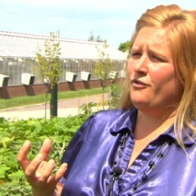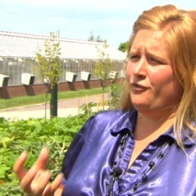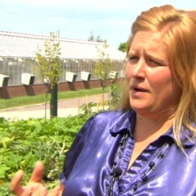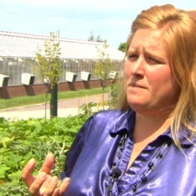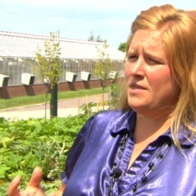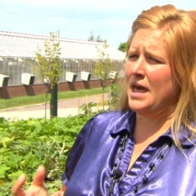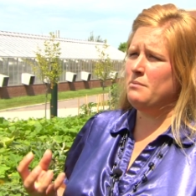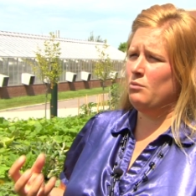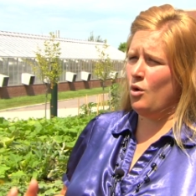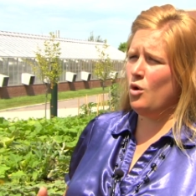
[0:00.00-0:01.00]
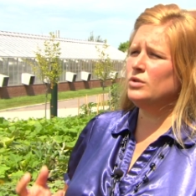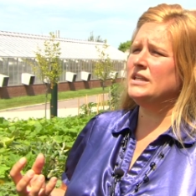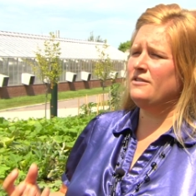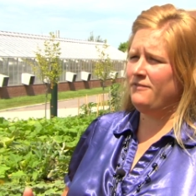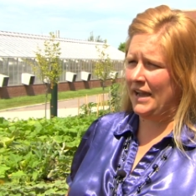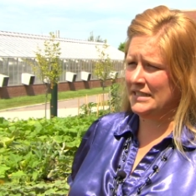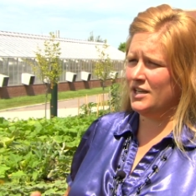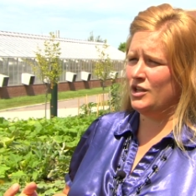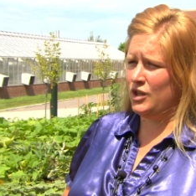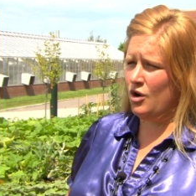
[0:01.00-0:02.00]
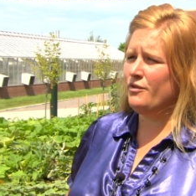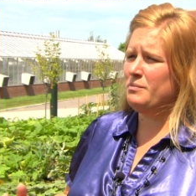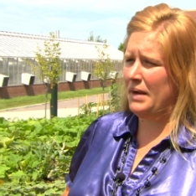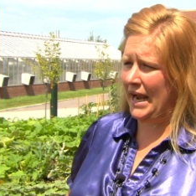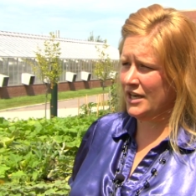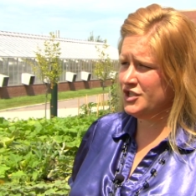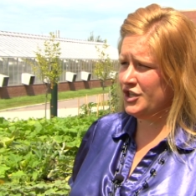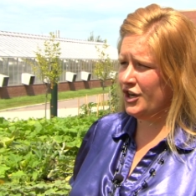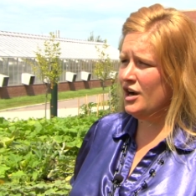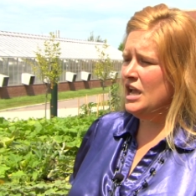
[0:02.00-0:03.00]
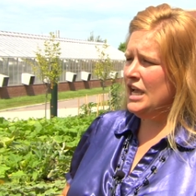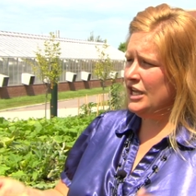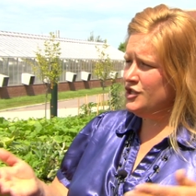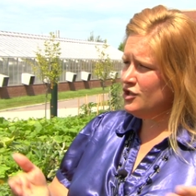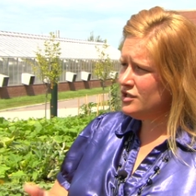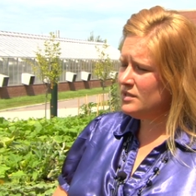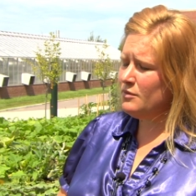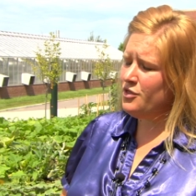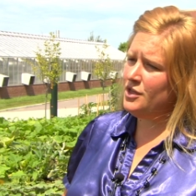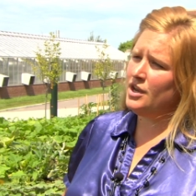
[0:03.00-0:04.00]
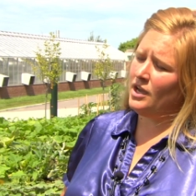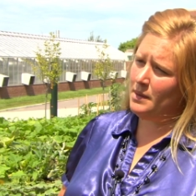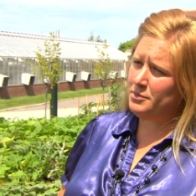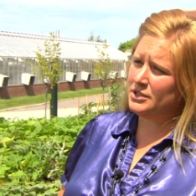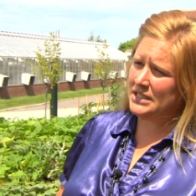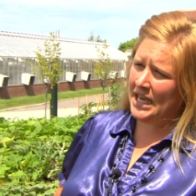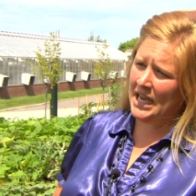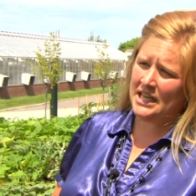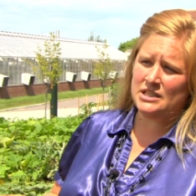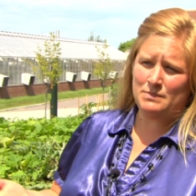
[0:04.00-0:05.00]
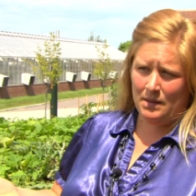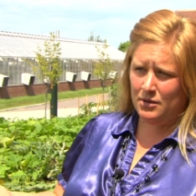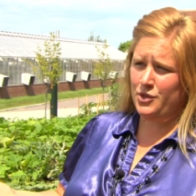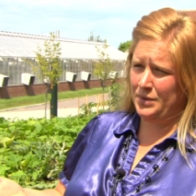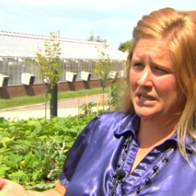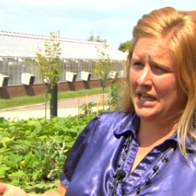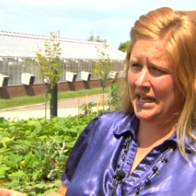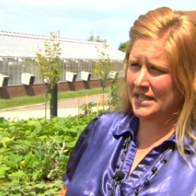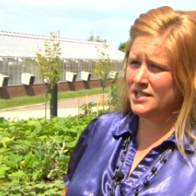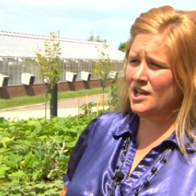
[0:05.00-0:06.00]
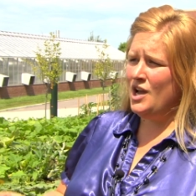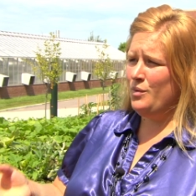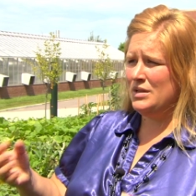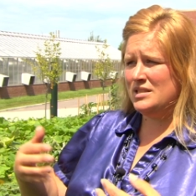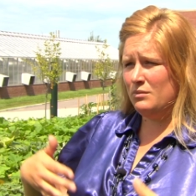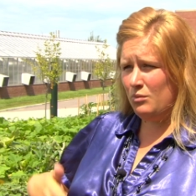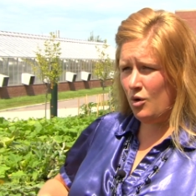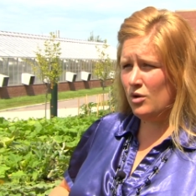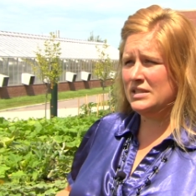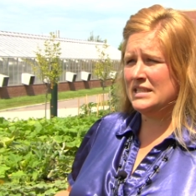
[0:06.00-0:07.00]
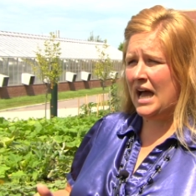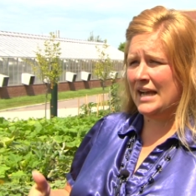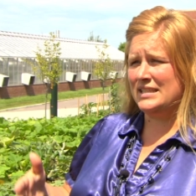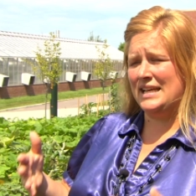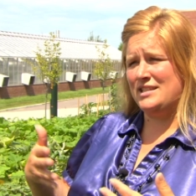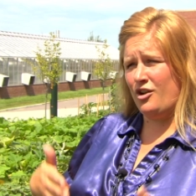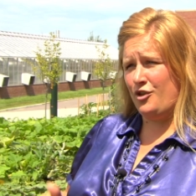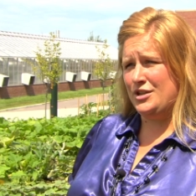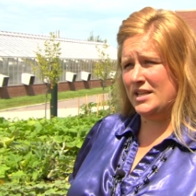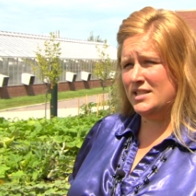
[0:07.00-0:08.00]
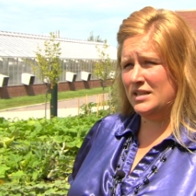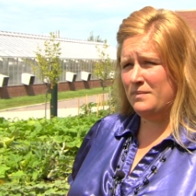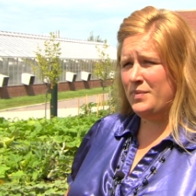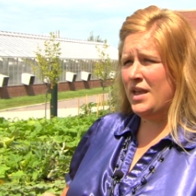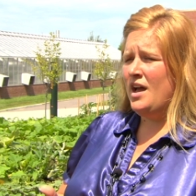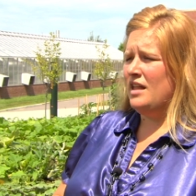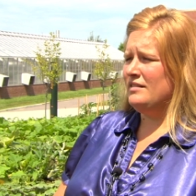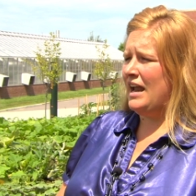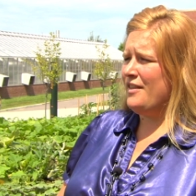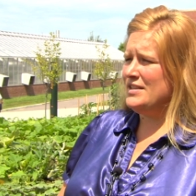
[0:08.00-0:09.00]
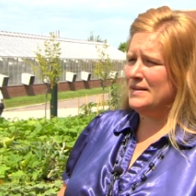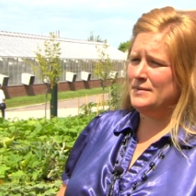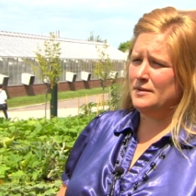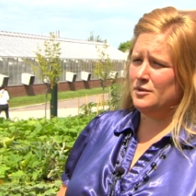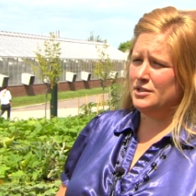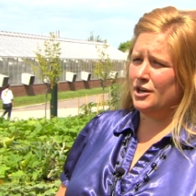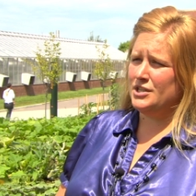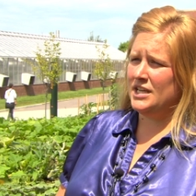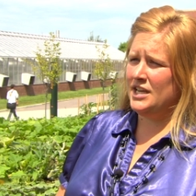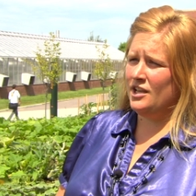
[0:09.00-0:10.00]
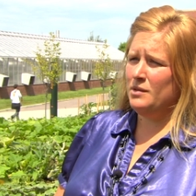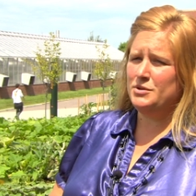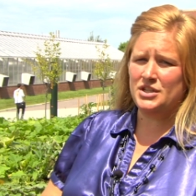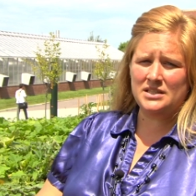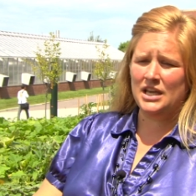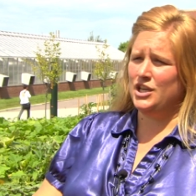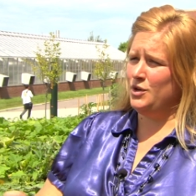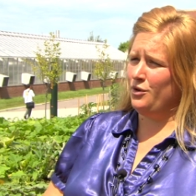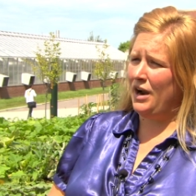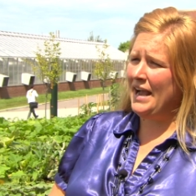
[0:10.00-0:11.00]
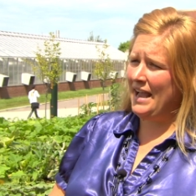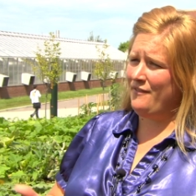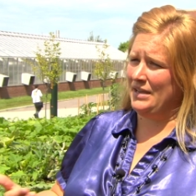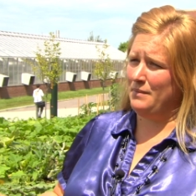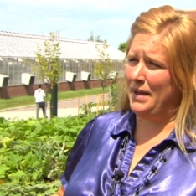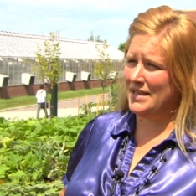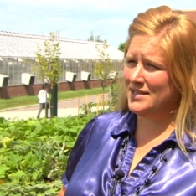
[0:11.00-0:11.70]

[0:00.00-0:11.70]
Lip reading: from that mold-infected clover pasture, and usually within a couple days, maybe 3 days, once the mold and toxin gets out of their system, a lot of the symptoms will start to heal. But just like you or I having a bad